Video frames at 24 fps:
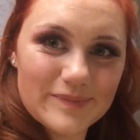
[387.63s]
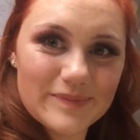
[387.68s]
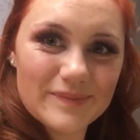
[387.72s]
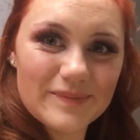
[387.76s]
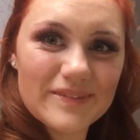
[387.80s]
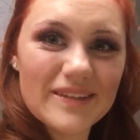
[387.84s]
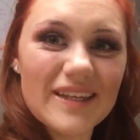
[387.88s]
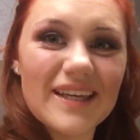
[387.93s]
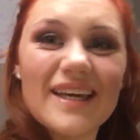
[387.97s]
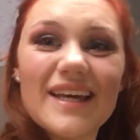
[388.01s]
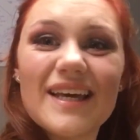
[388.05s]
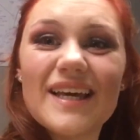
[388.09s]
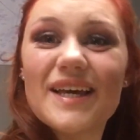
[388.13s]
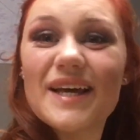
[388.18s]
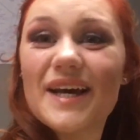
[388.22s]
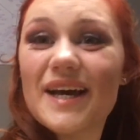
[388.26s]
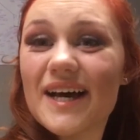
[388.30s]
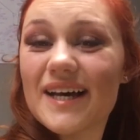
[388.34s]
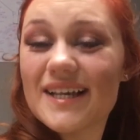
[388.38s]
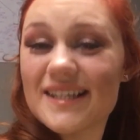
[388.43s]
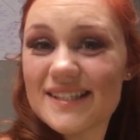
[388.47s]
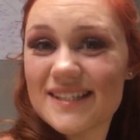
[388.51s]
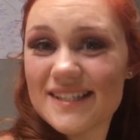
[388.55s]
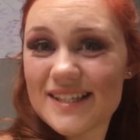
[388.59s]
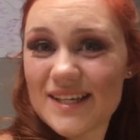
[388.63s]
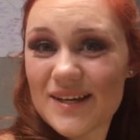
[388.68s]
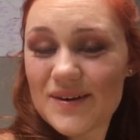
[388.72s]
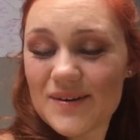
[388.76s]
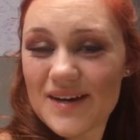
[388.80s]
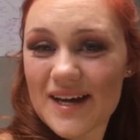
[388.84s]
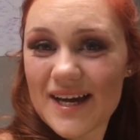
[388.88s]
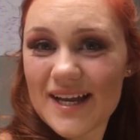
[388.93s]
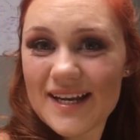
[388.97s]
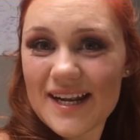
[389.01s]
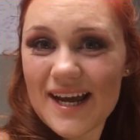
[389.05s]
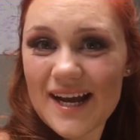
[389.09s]
I'll see you
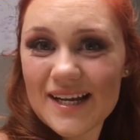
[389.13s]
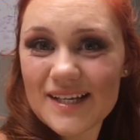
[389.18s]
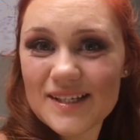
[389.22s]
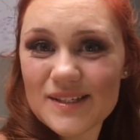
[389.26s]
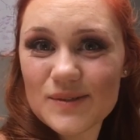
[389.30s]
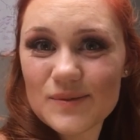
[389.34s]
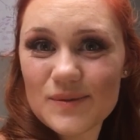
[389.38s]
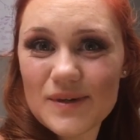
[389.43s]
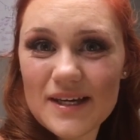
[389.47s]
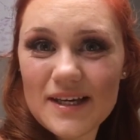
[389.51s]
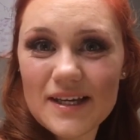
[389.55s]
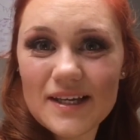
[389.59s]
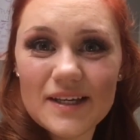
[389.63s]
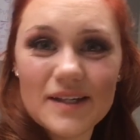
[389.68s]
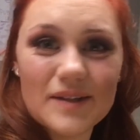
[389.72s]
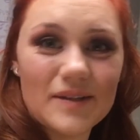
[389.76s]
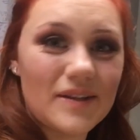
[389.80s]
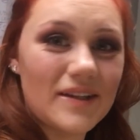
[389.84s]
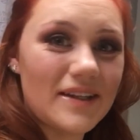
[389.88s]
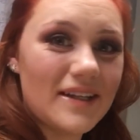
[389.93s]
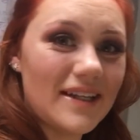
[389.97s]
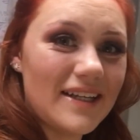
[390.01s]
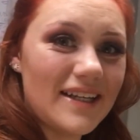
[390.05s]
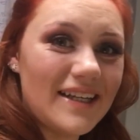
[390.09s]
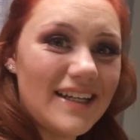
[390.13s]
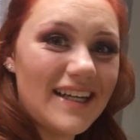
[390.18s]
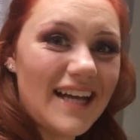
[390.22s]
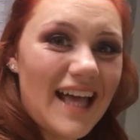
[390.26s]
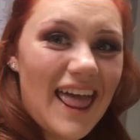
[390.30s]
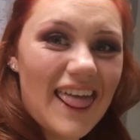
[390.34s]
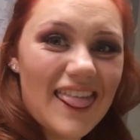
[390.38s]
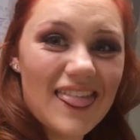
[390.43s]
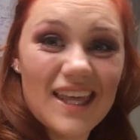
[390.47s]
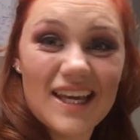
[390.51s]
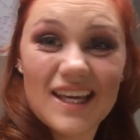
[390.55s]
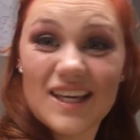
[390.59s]
again next week.
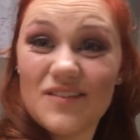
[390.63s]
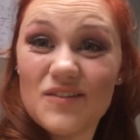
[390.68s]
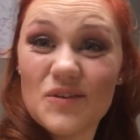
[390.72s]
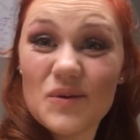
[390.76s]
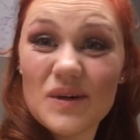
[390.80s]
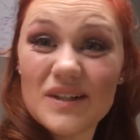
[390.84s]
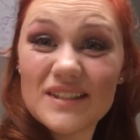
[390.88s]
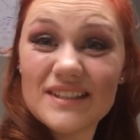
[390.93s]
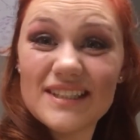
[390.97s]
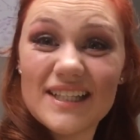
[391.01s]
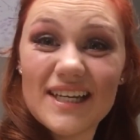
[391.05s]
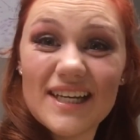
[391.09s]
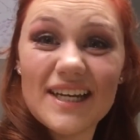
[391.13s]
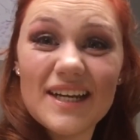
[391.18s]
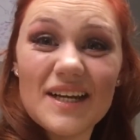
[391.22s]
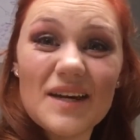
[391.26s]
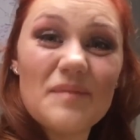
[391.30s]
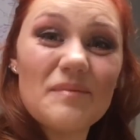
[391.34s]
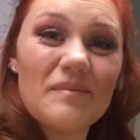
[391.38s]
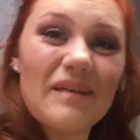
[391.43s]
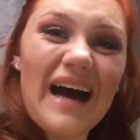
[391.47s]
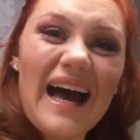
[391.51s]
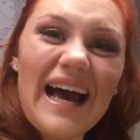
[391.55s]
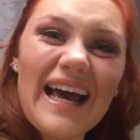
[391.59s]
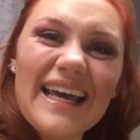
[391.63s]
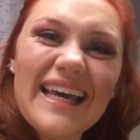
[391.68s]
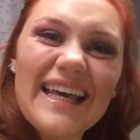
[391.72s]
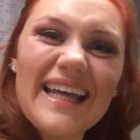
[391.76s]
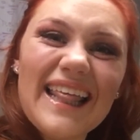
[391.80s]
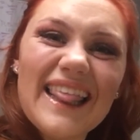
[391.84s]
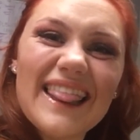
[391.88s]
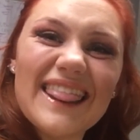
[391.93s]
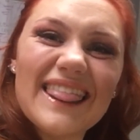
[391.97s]
Thank you for watching. Bye!